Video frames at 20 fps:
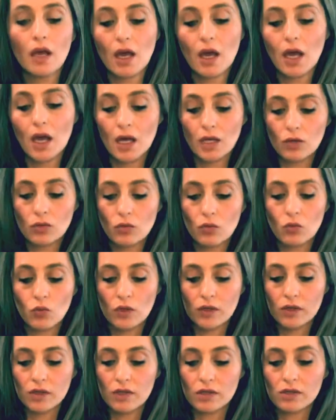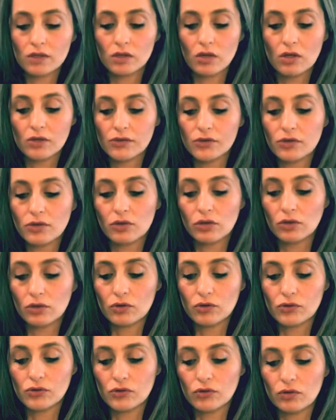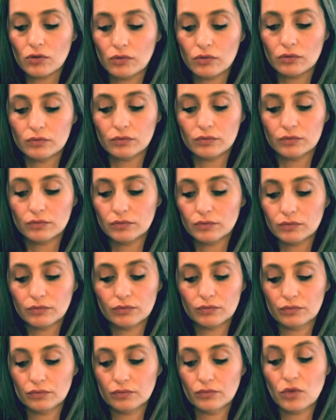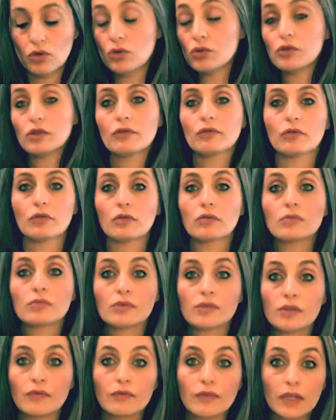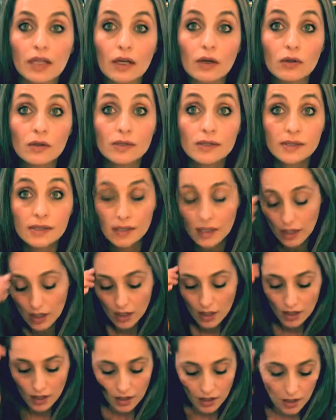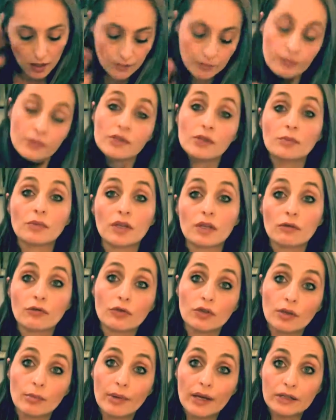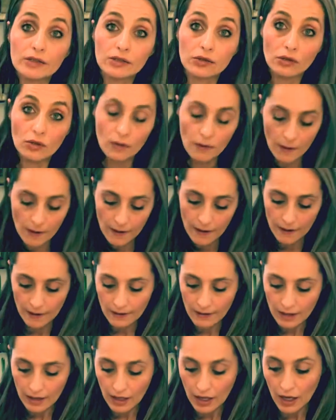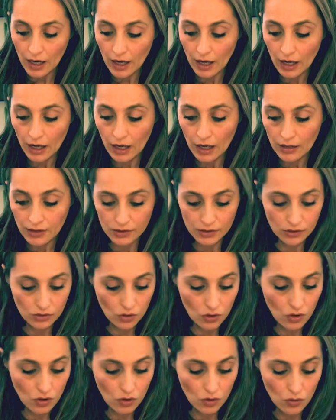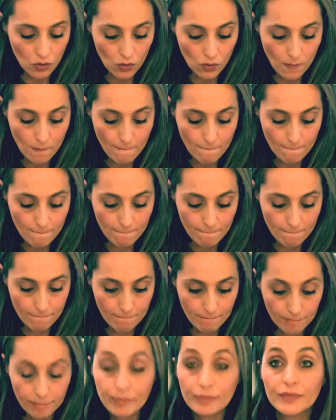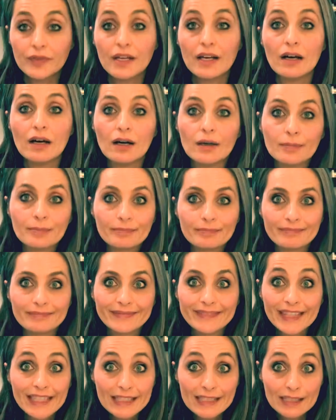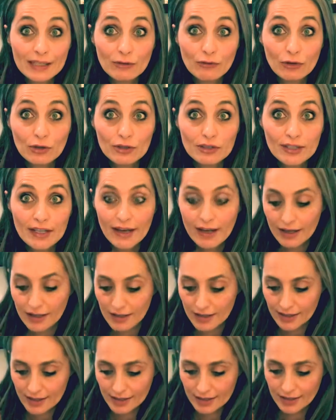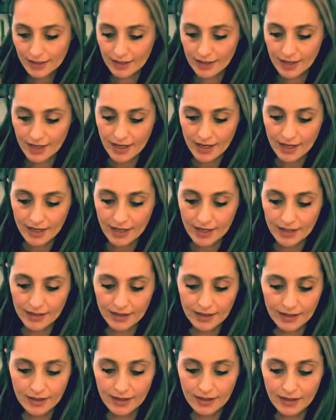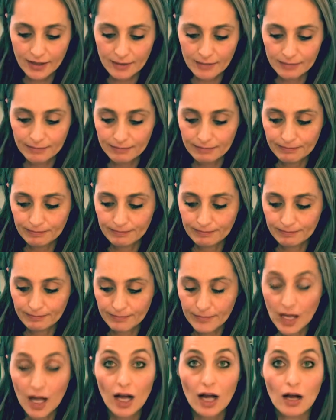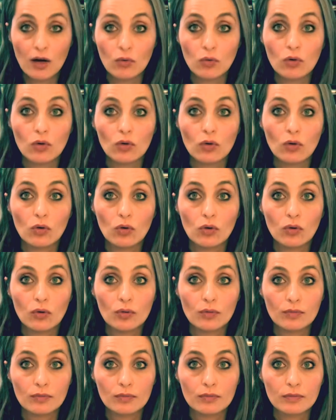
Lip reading: And with the sauce, you can also use it for something else. Same thing for the pesto. So yeah, that's it for today, and I will